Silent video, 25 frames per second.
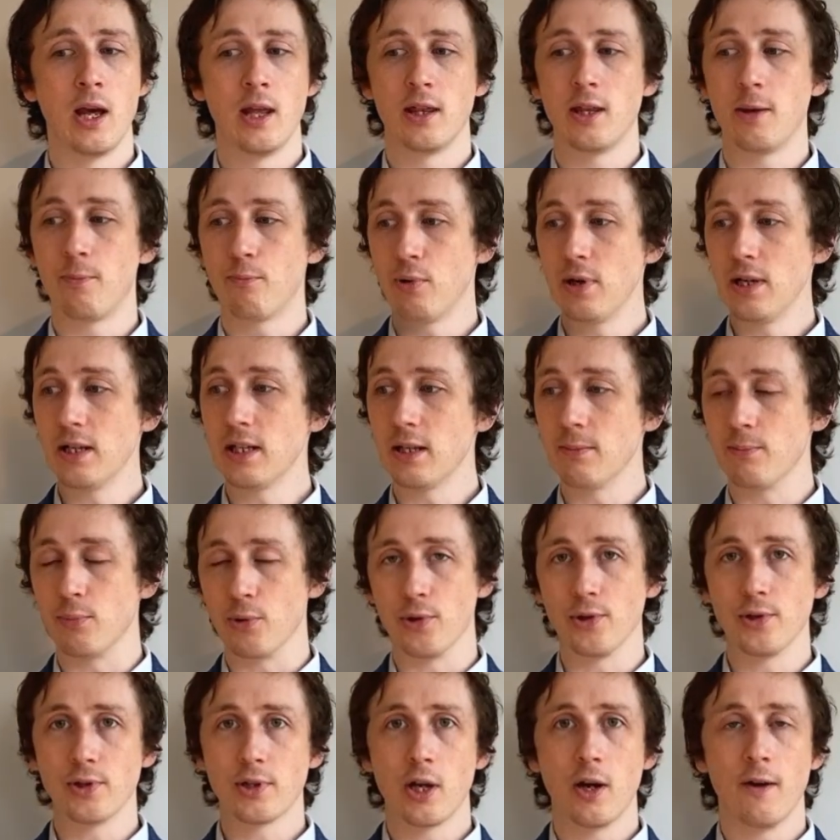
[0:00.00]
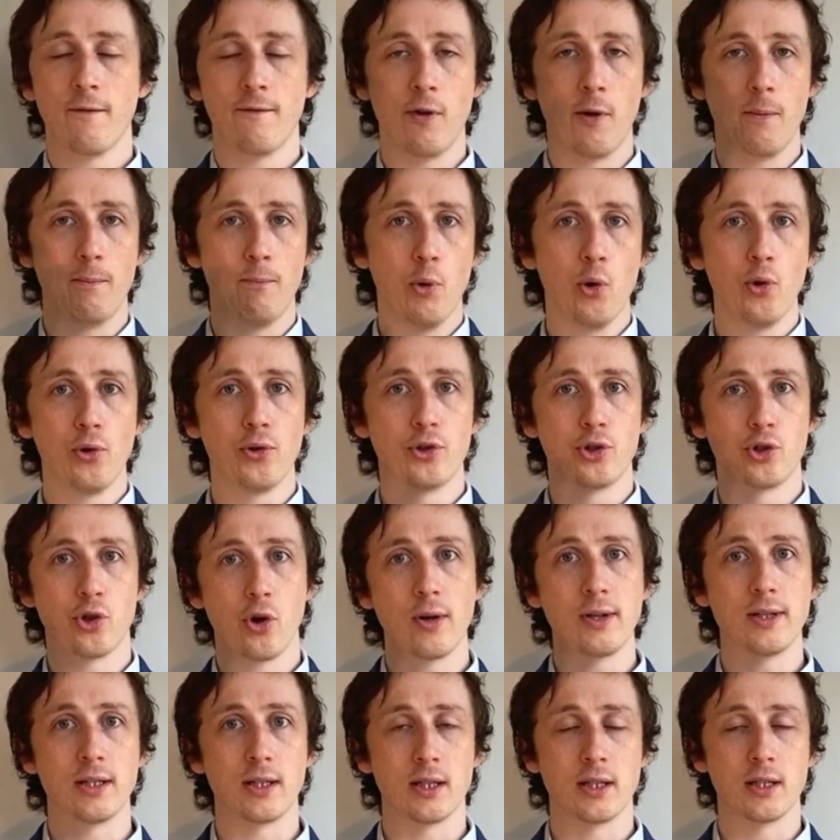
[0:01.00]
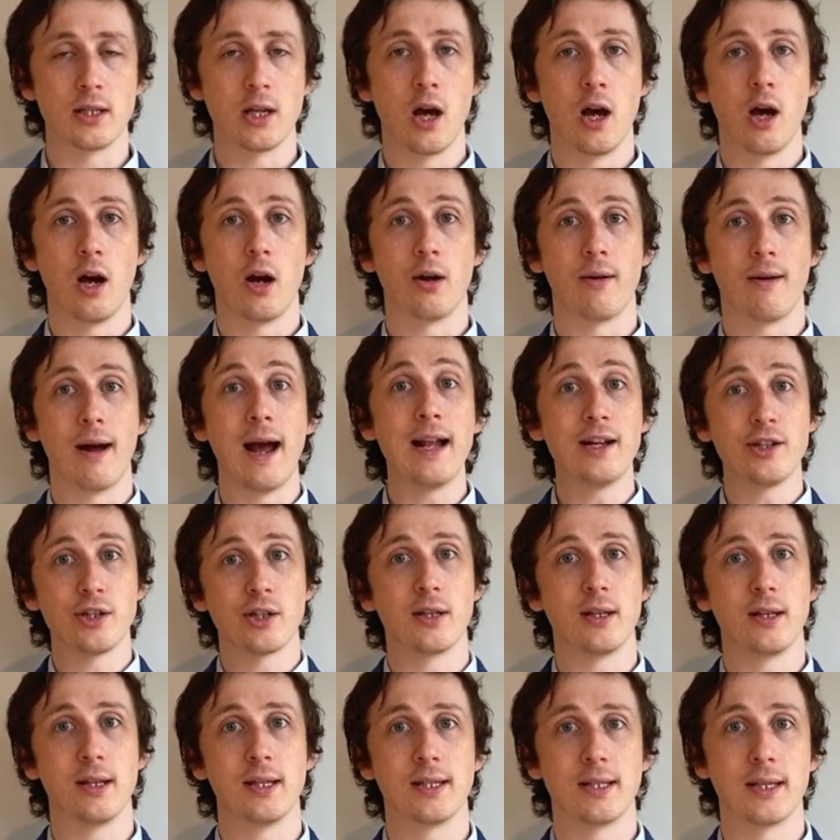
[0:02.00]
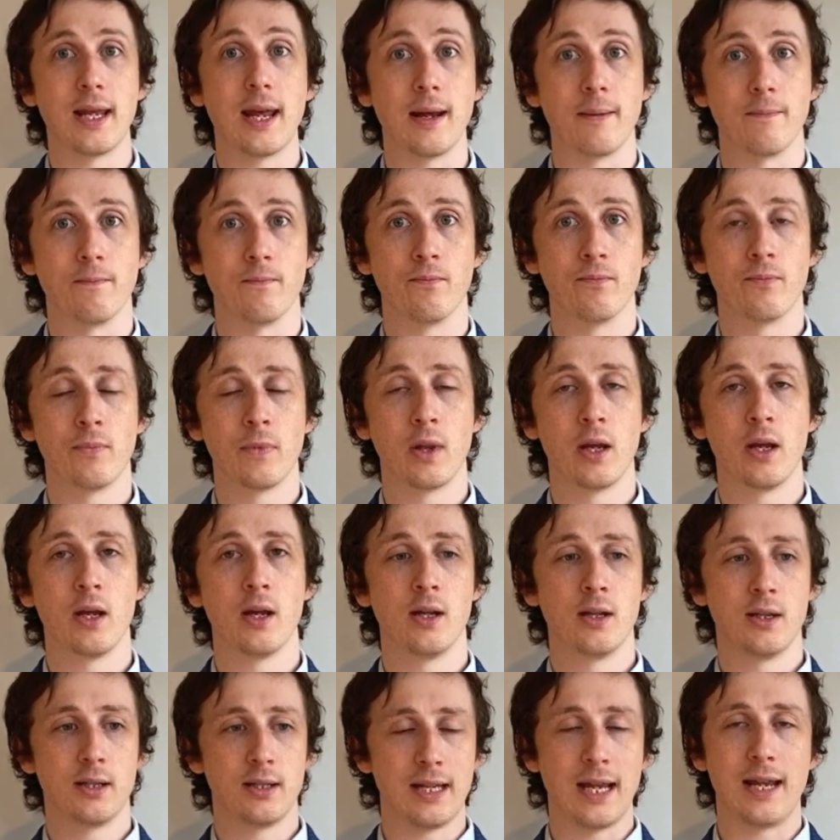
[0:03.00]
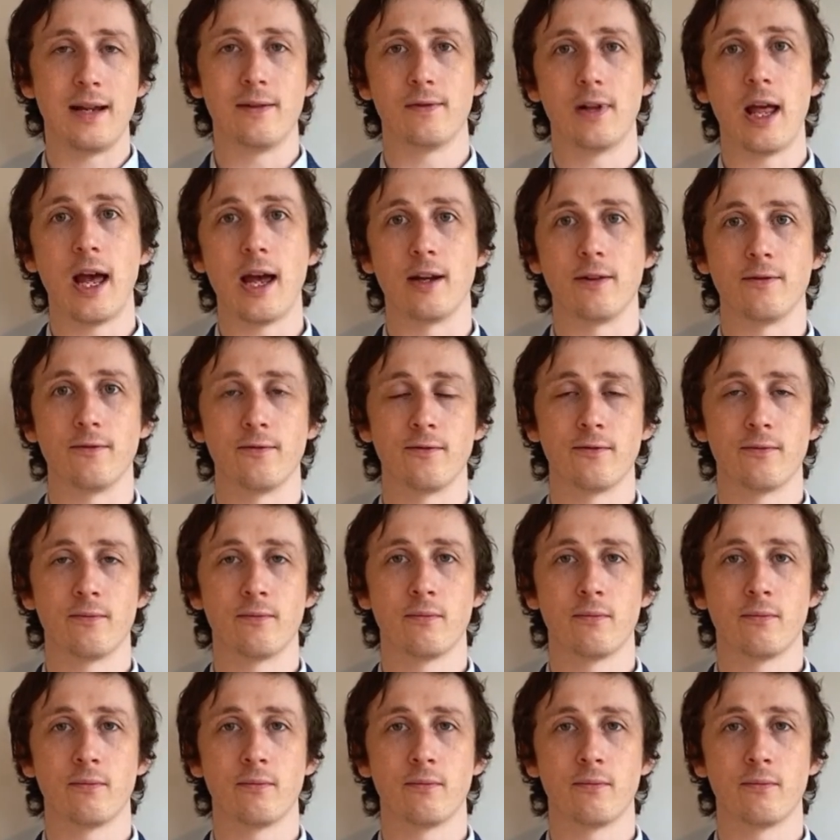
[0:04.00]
The principles for both choices are actually the same: save life.